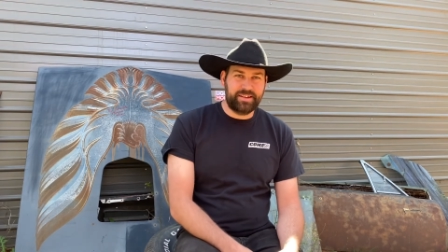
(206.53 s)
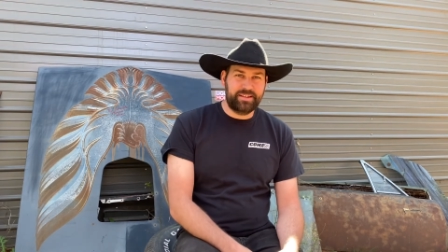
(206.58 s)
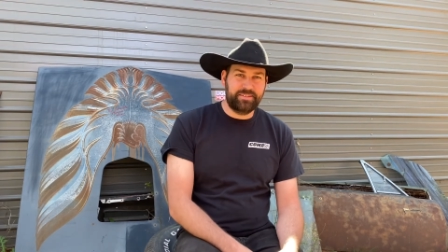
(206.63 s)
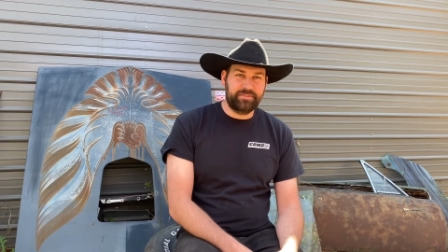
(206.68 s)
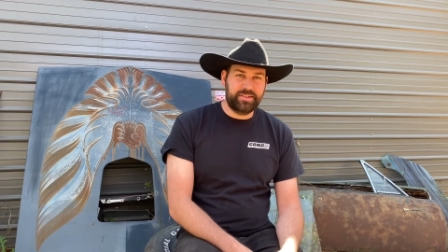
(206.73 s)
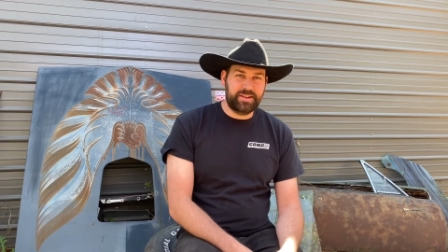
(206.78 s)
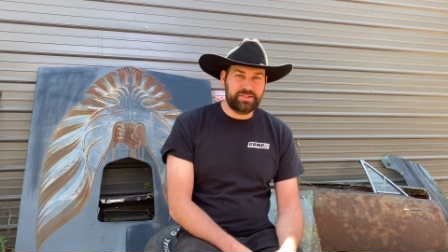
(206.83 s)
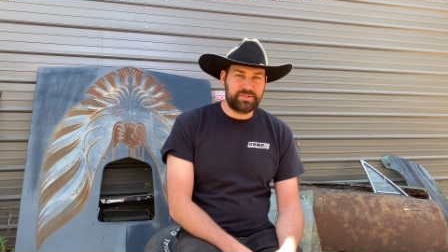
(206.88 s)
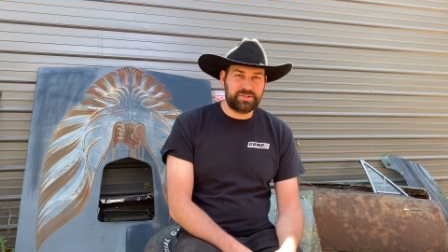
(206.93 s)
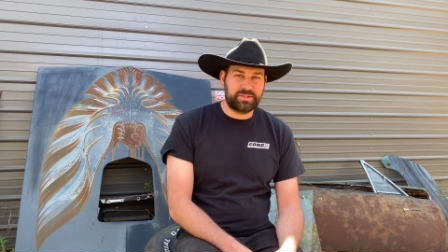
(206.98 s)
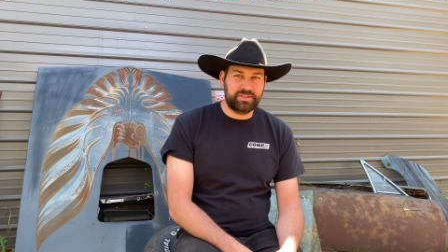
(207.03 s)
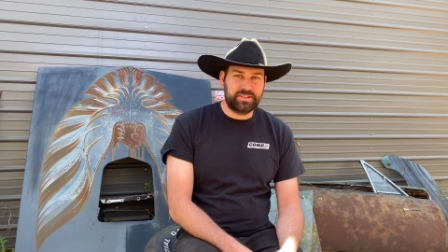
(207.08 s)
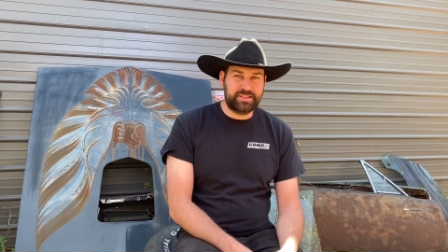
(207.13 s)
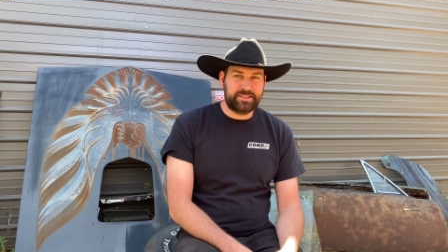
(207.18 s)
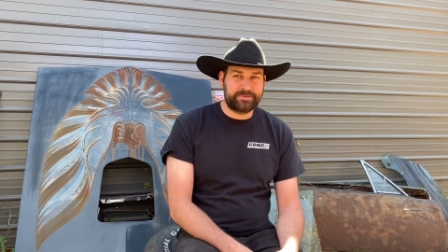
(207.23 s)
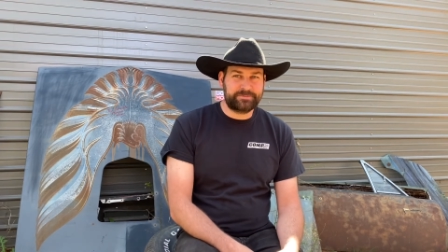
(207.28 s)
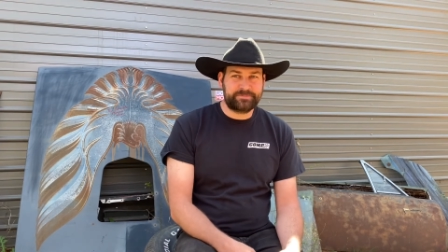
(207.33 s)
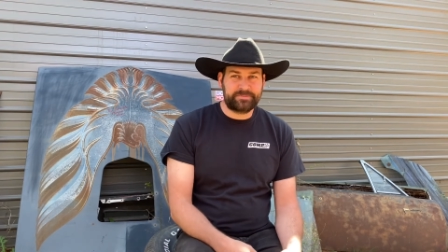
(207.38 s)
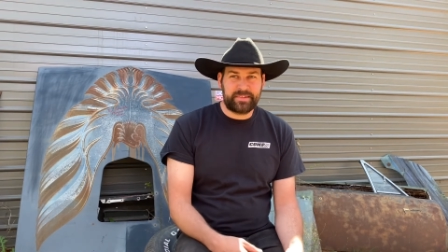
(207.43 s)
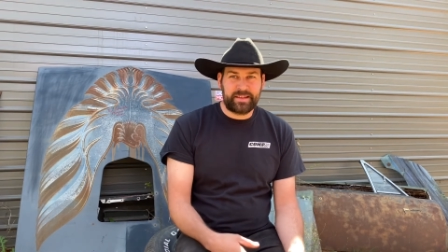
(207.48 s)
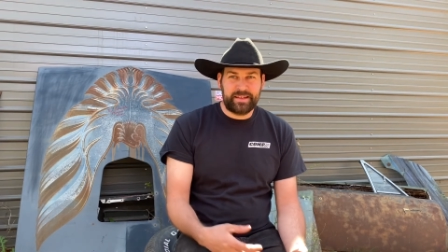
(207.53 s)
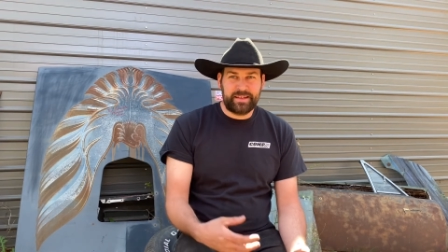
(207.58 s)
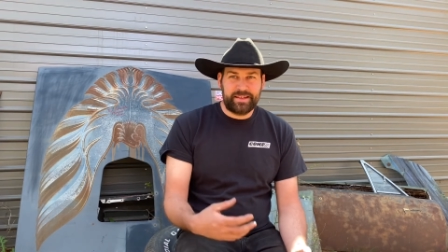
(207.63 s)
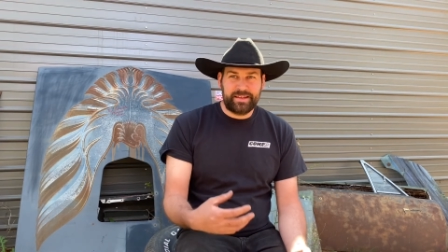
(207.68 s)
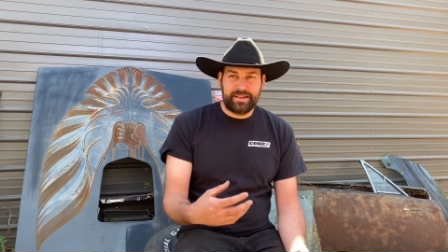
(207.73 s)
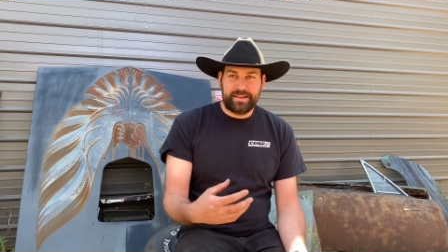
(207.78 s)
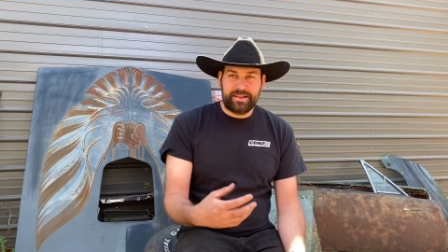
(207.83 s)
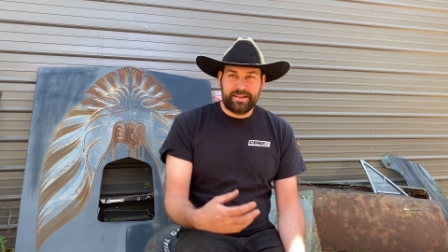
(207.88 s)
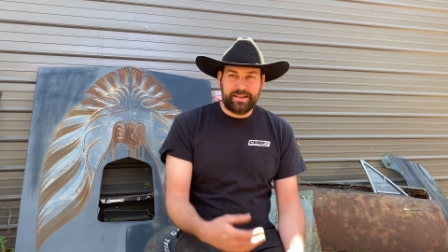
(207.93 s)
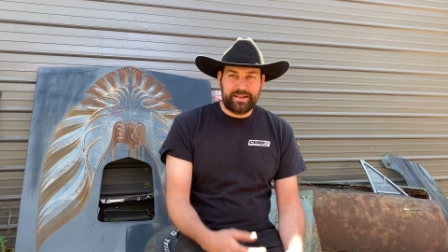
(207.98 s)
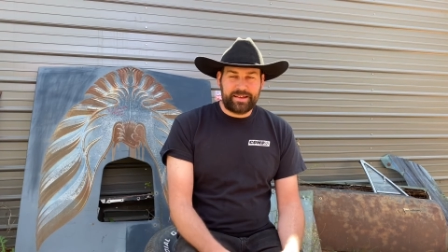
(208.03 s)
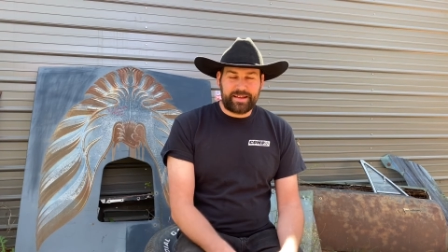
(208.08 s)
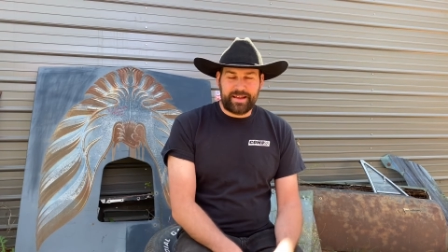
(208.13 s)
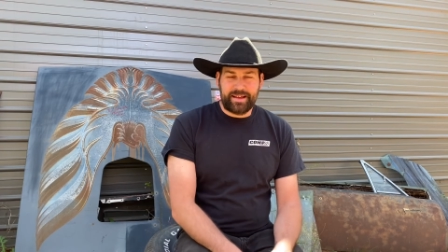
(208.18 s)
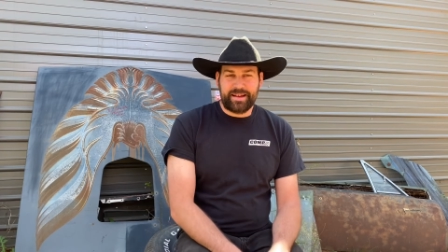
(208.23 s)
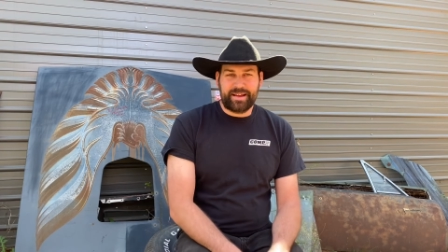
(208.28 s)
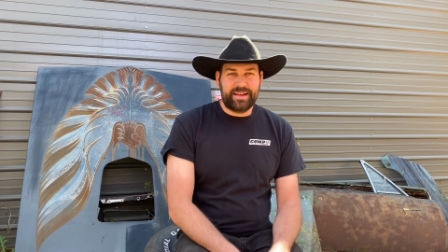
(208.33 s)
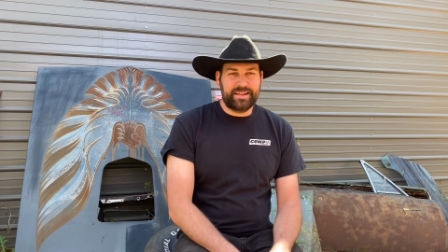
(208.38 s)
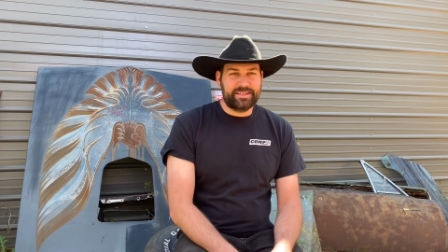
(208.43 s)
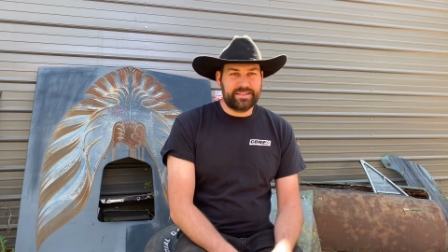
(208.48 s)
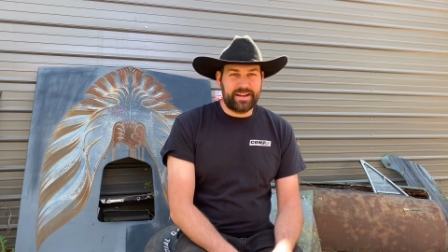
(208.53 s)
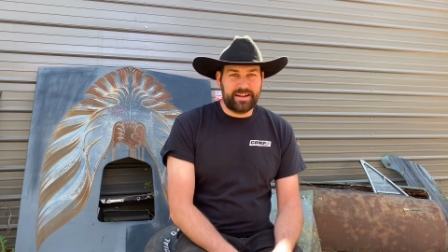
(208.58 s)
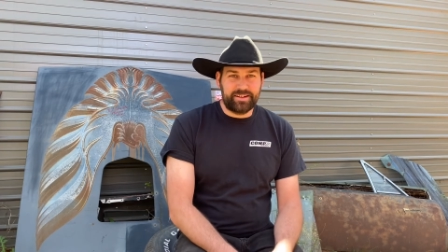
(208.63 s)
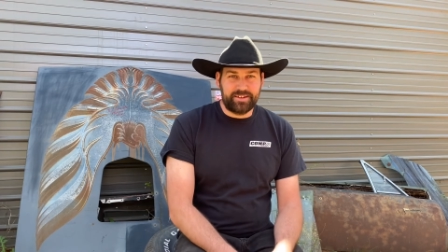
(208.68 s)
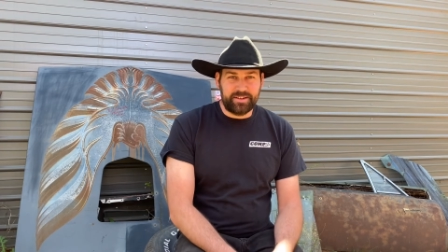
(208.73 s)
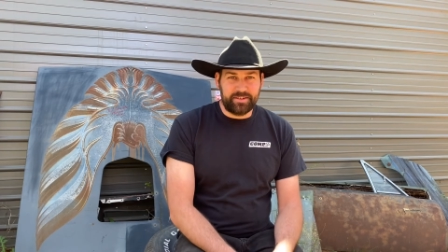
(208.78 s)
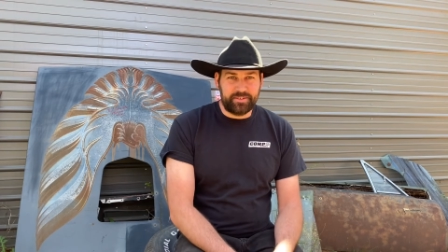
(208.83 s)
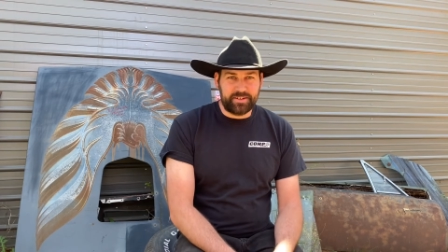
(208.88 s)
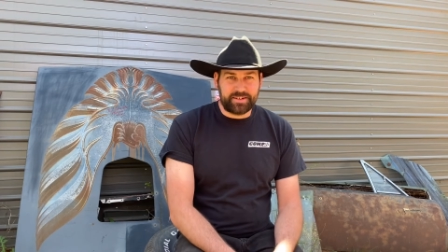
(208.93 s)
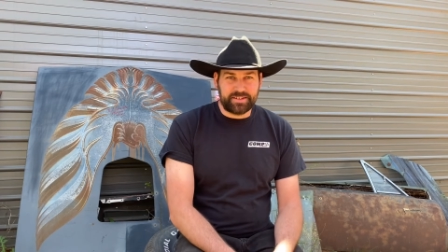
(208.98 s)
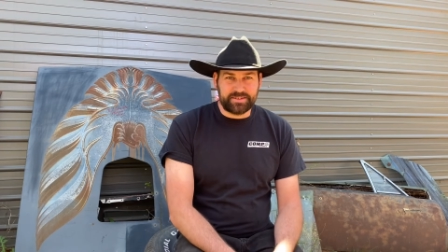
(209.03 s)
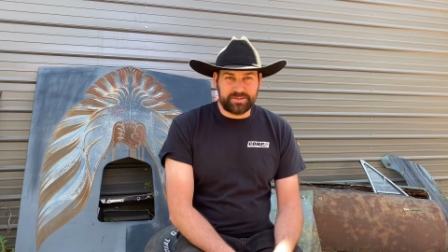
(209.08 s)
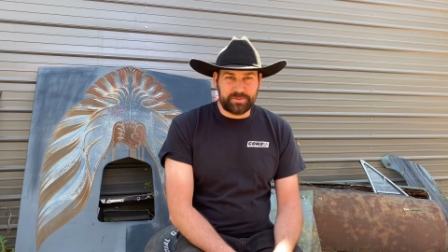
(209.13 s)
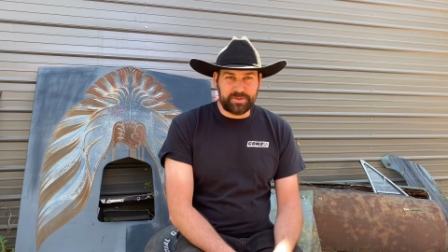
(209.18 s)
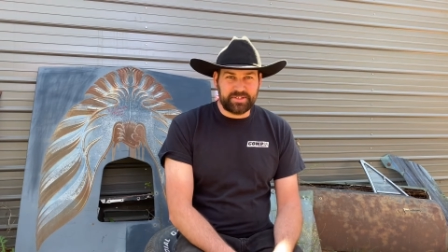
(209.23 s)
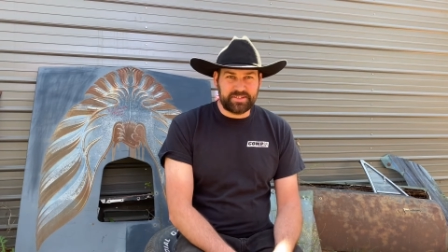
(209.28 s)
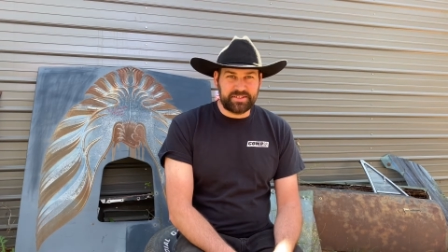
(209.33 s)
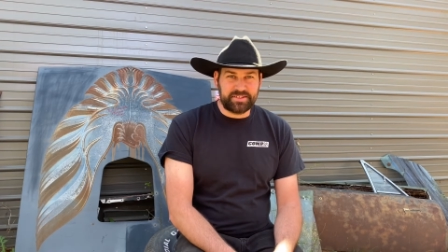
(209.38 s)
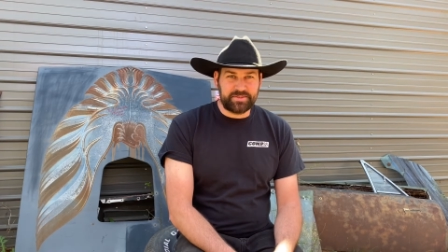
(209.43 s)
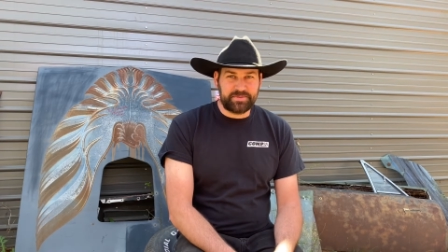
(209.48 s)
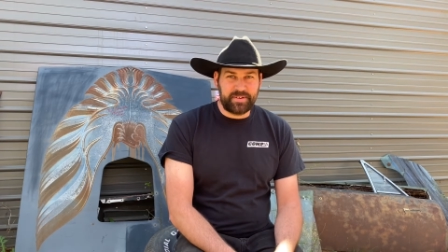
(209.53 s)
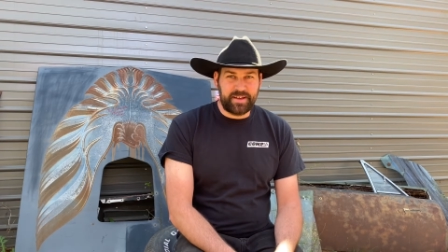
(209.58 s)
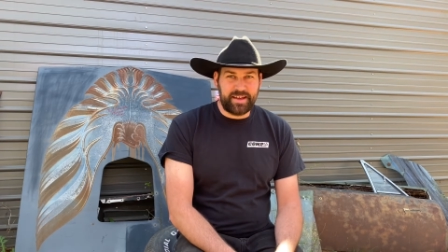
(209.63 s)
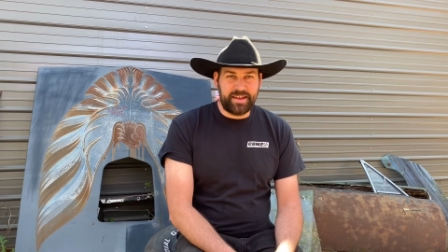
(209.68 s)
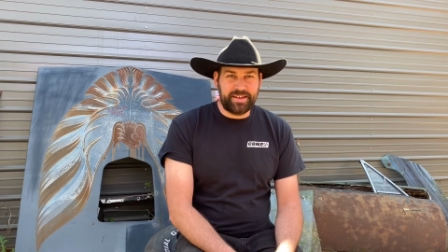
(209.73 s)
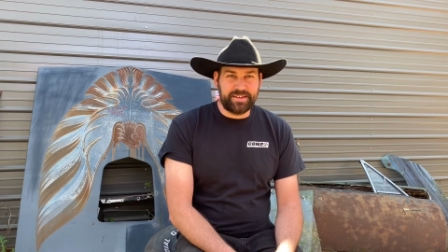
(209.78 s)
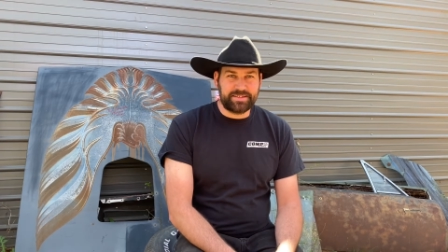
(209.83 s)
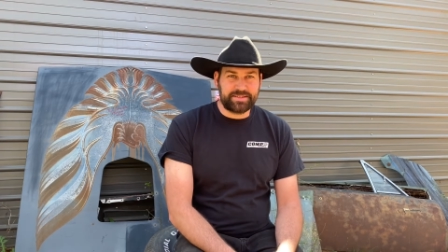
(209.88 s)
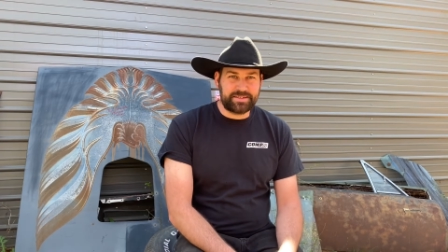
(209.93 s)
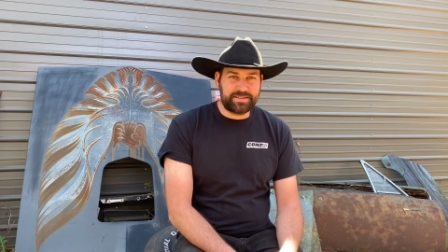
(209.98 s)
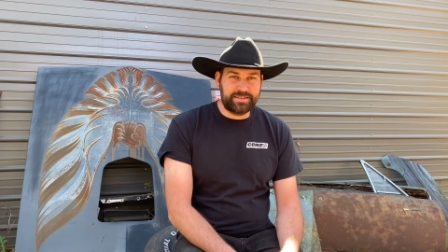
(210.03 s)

Eventually I kind of got tired of it because it wasn't as fast,